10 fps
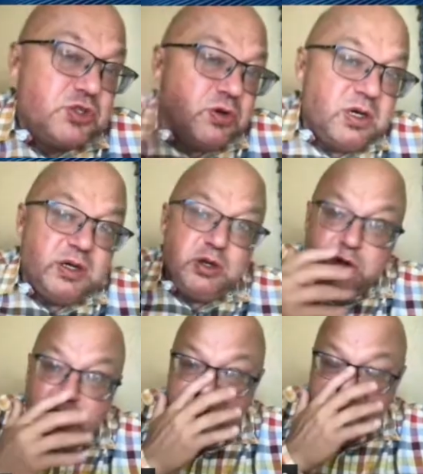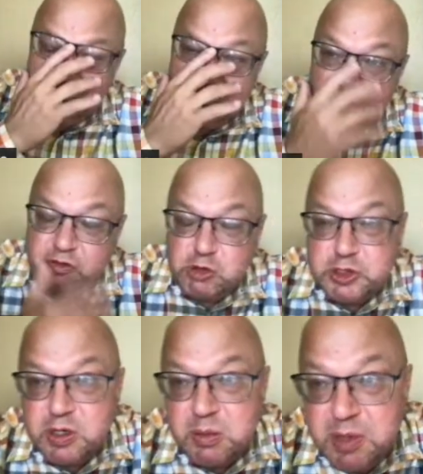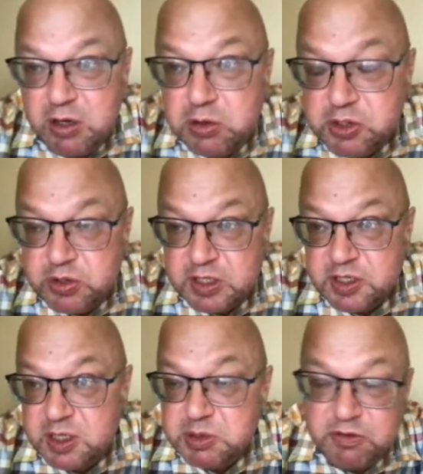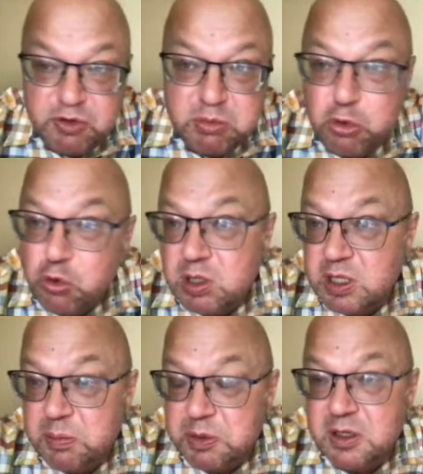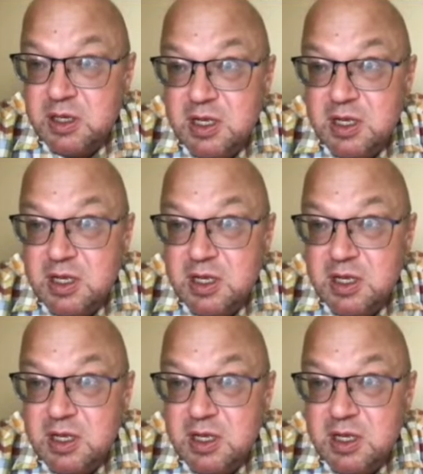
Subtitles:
So sometimes of course you can buy also transcription from Google, Apple,